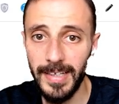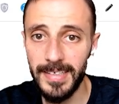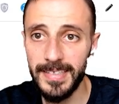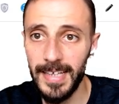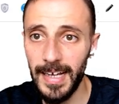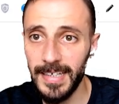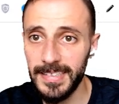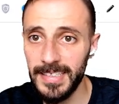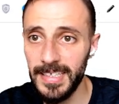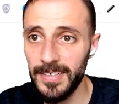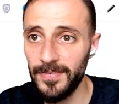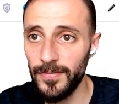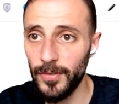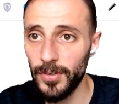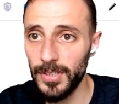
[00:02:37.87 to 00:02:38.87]
asking
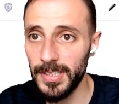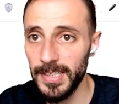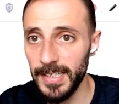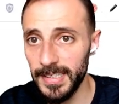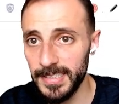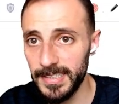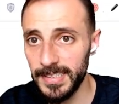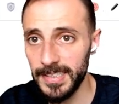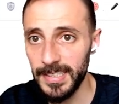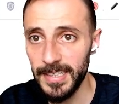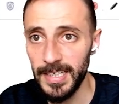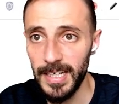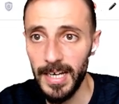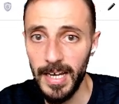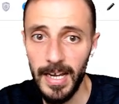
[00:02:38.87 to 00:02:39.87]
for this.
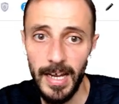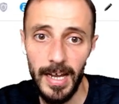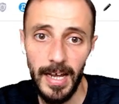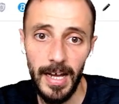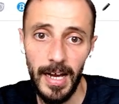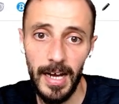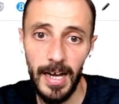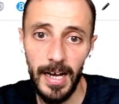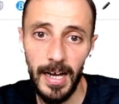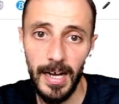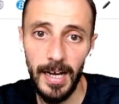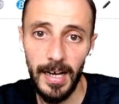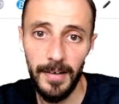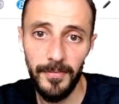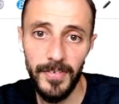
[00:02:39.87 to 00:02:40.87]
We